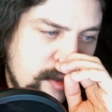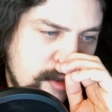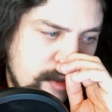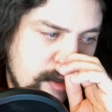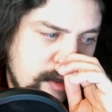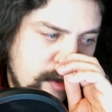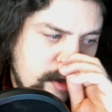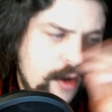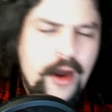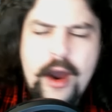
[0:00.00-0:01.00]

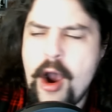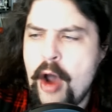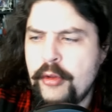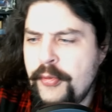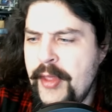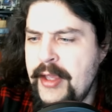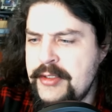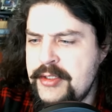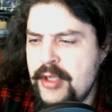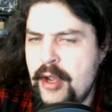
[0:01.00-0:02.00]
Other
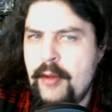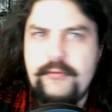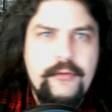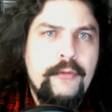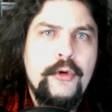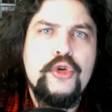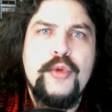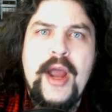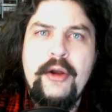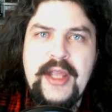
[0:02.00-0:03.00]
things, virtual
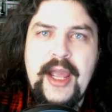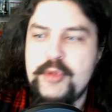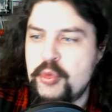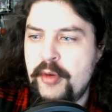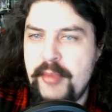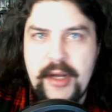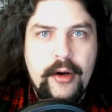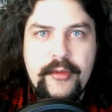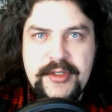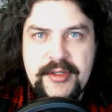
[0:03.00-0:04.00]
reality games run better
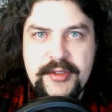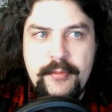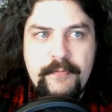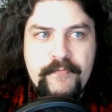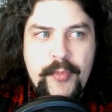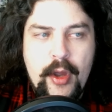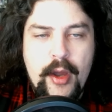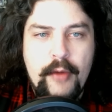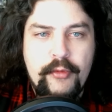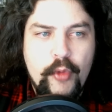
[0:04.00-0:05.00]
on this system.
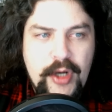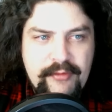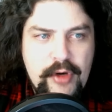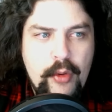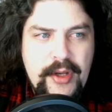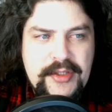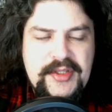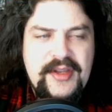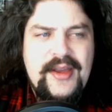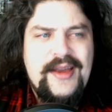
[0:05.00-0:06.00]
From what I've
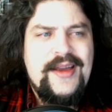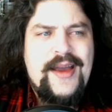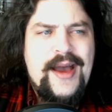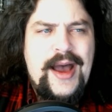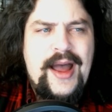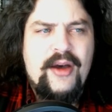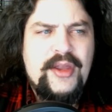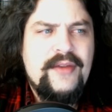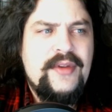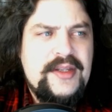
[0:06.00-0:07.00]
noticed, I'll
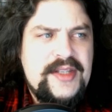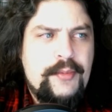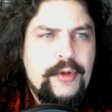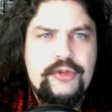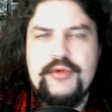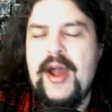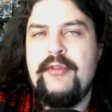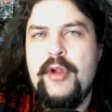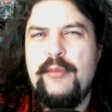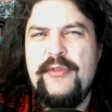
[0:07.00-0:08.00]
give an example like
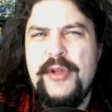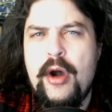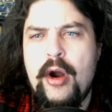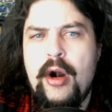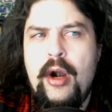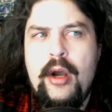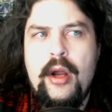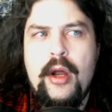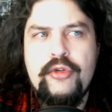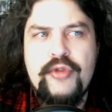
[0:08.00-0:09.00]
Drive Club VR.
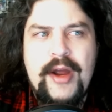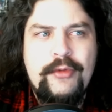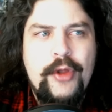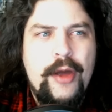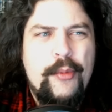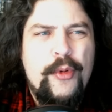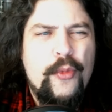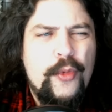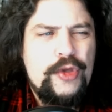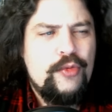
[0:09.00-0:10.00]
Drive Club,
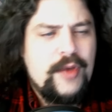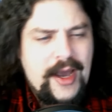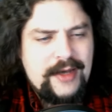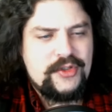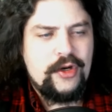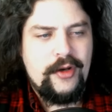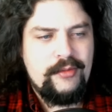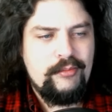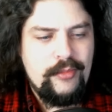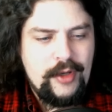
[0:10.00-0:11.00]
when you kind of
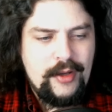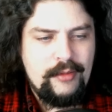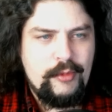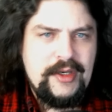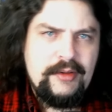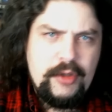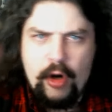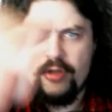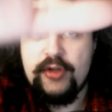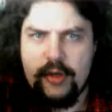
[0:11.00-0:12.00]
started, when
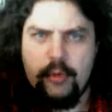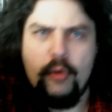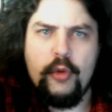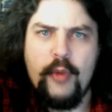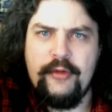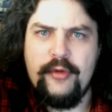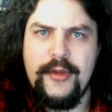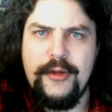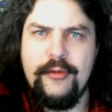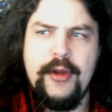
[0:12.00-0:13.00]
cars started pulling away from
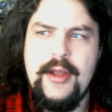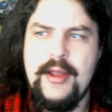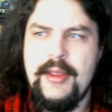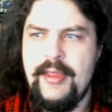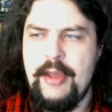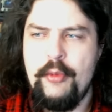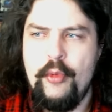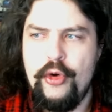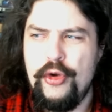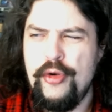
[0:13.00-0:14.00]
you, they
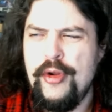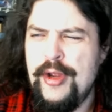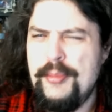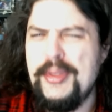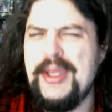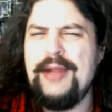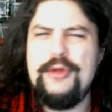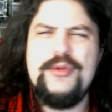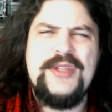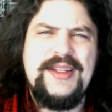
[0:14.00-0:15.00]
would begin
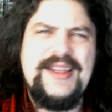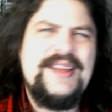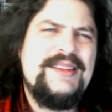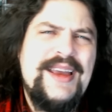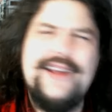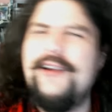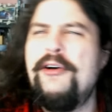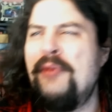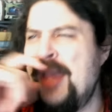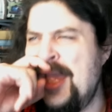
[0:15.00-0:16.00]
losing
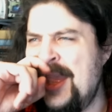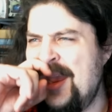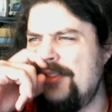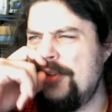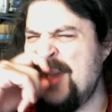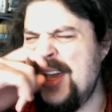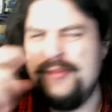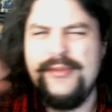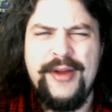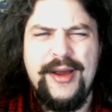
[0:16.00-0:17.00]
detail and look kind
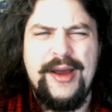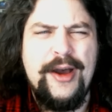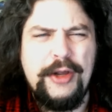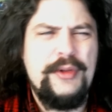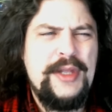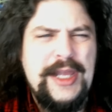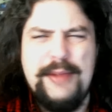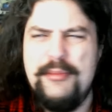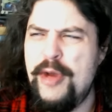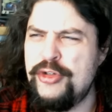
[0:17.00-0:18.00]
of ugly
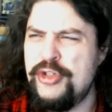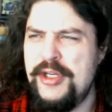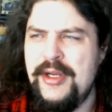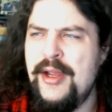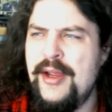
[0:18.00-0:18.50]
and mushy.